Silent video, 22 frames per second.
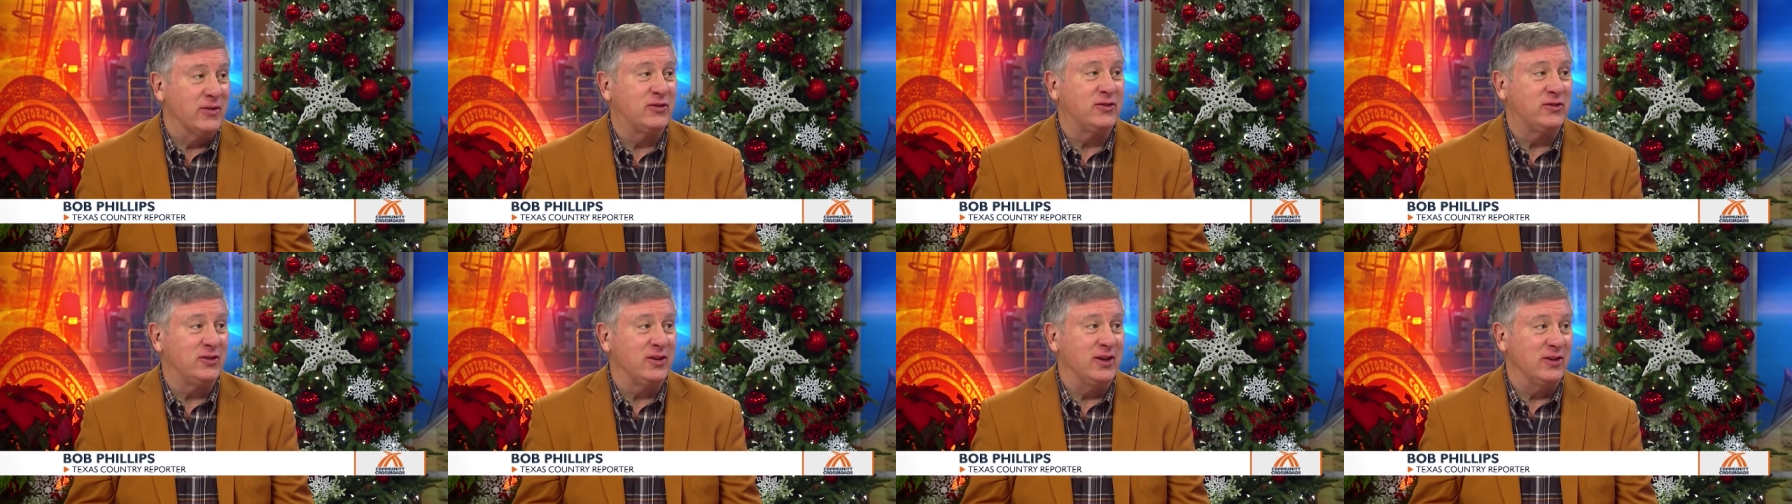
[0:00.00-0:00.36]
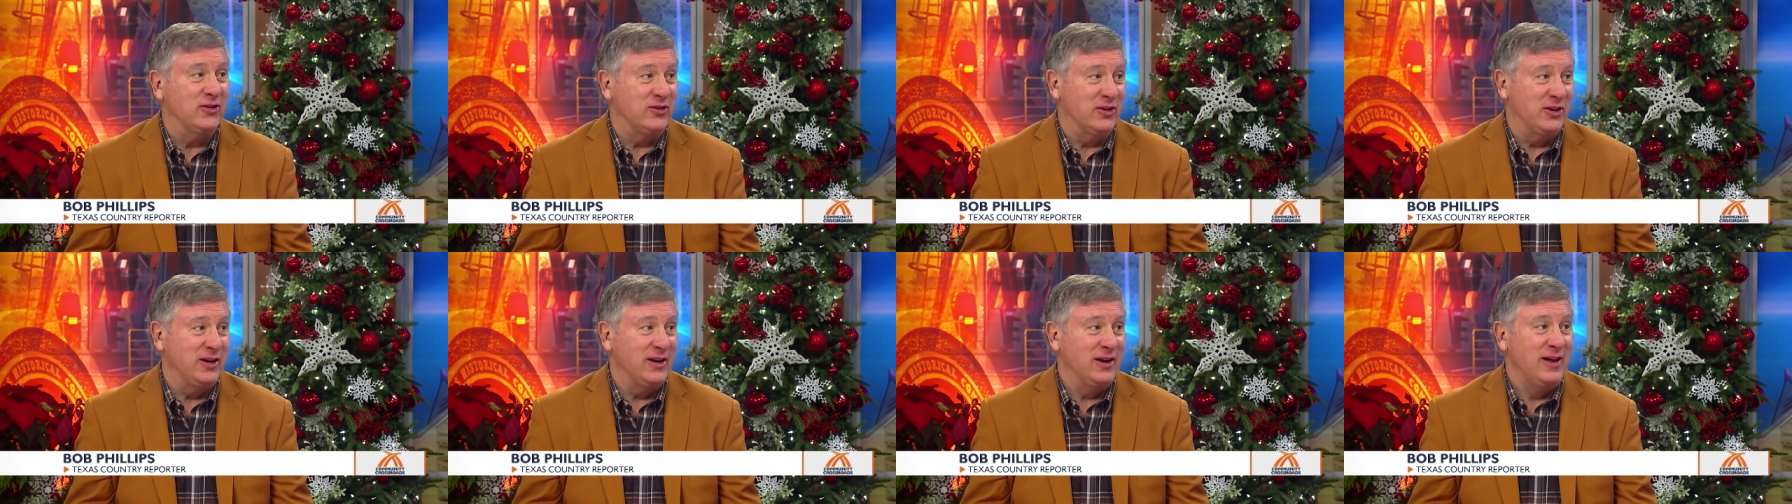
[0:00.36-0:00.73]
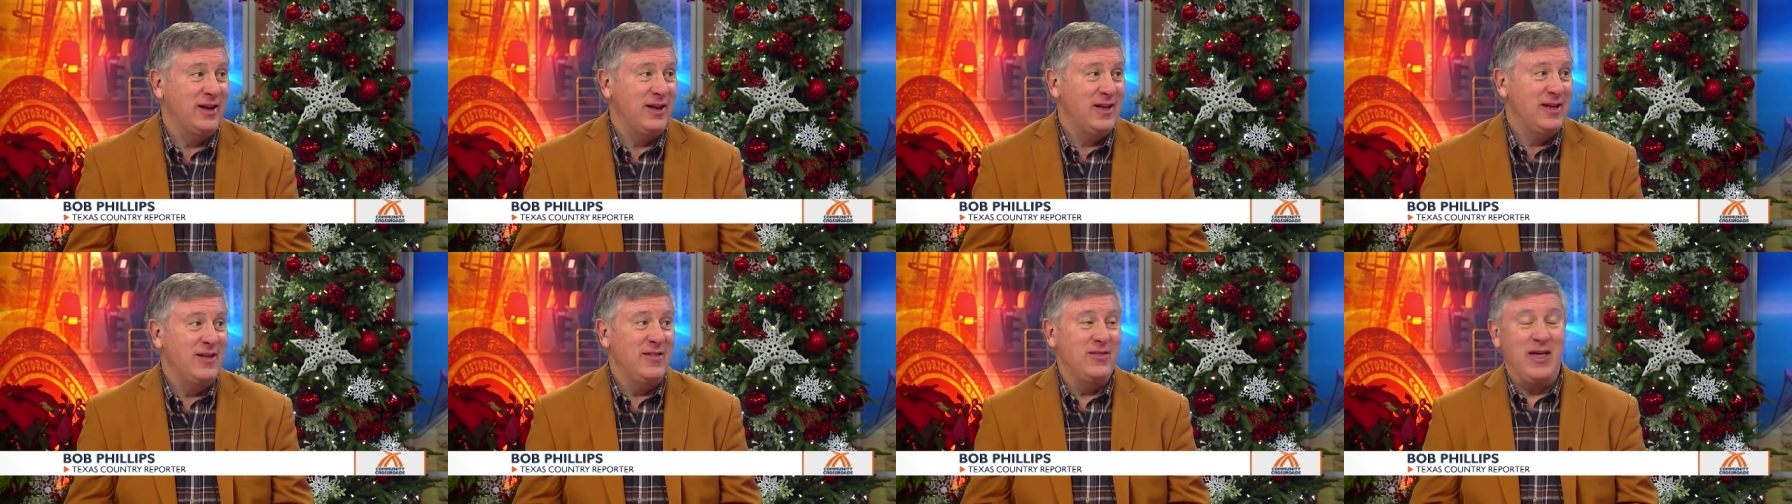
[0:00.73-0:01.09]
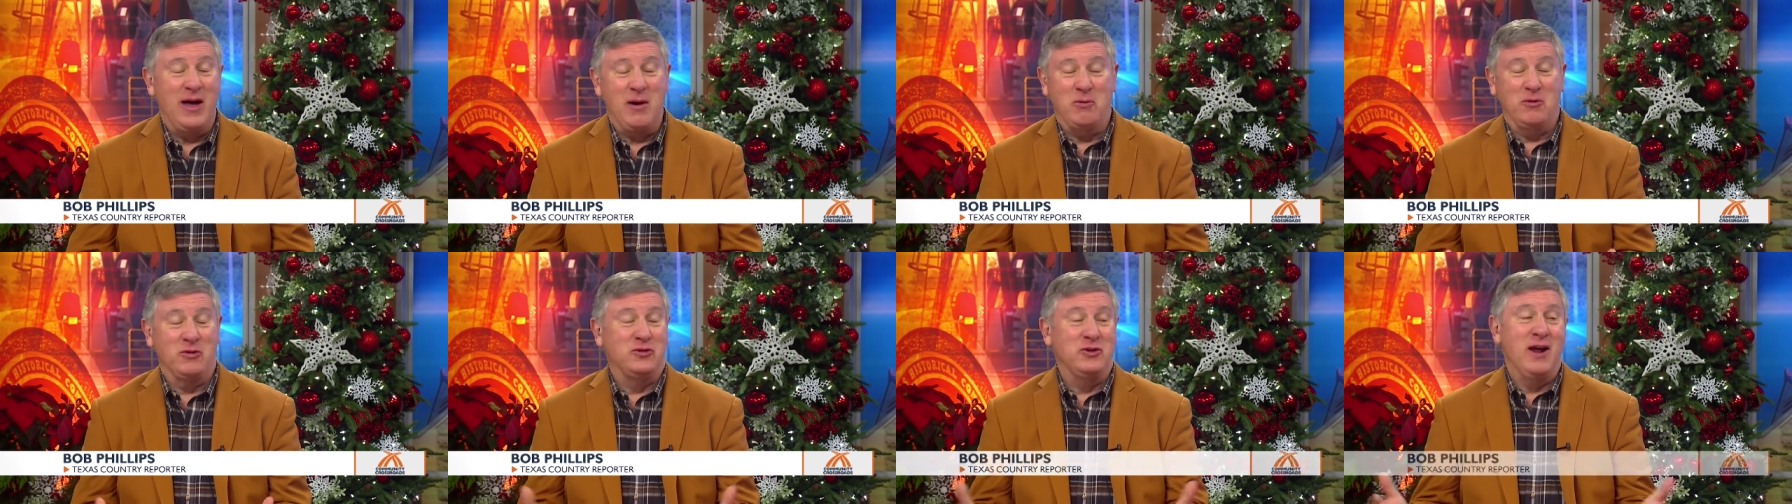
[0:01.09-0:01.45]
season.
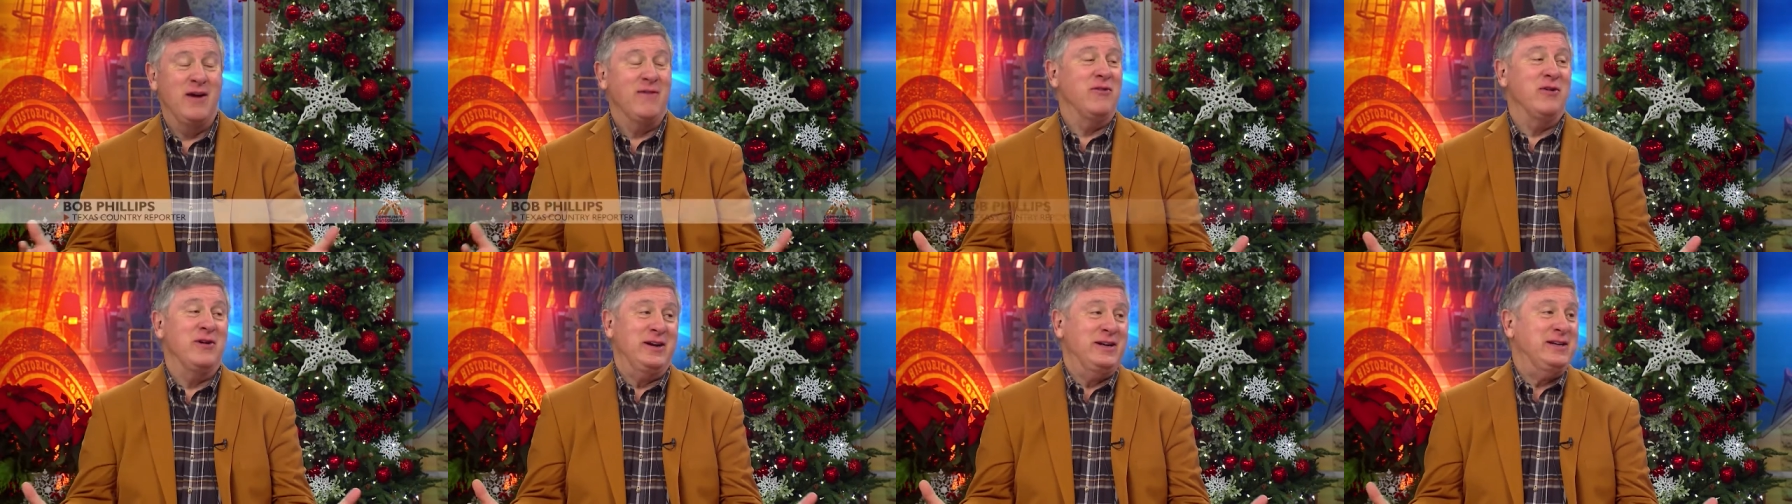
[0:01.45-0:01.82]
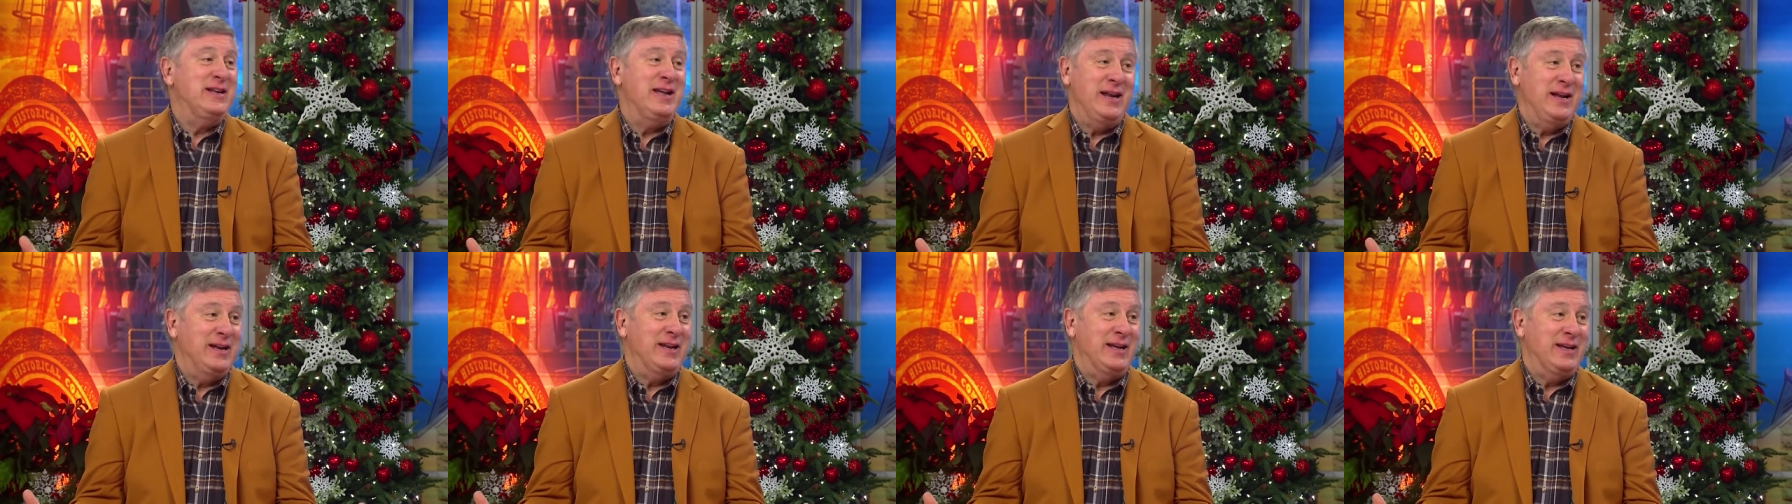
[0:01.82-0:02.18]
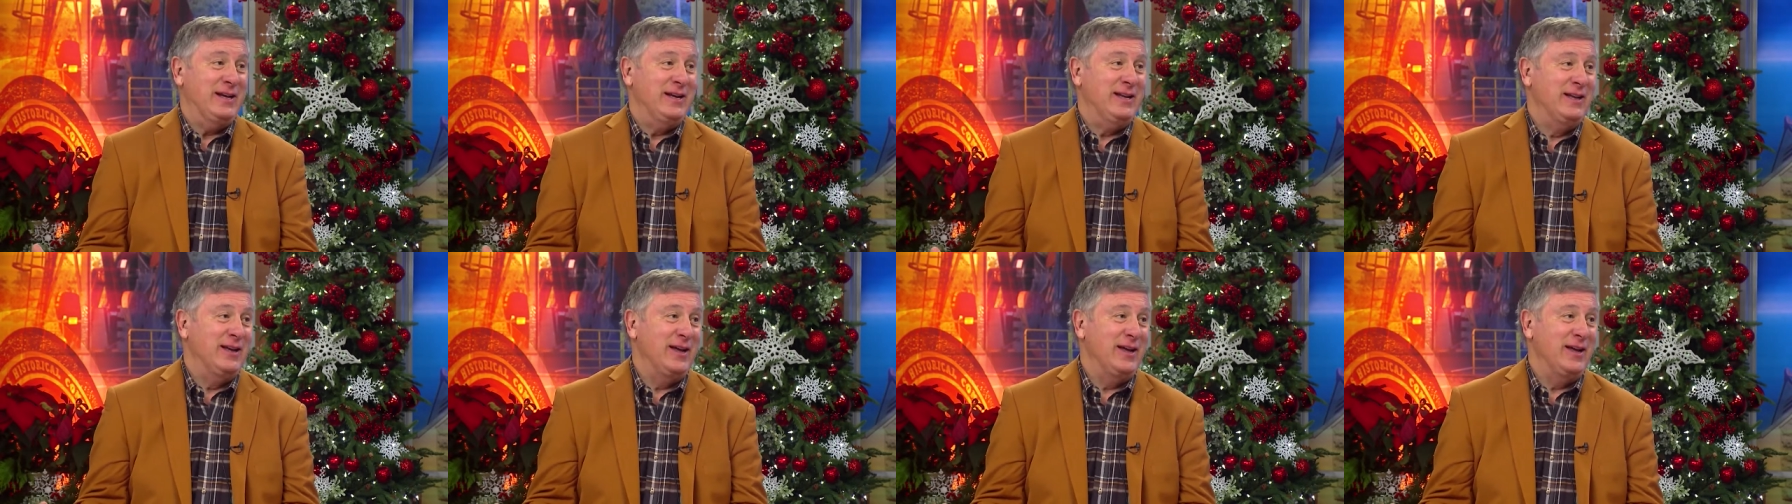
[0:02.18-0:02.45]
That was never intended.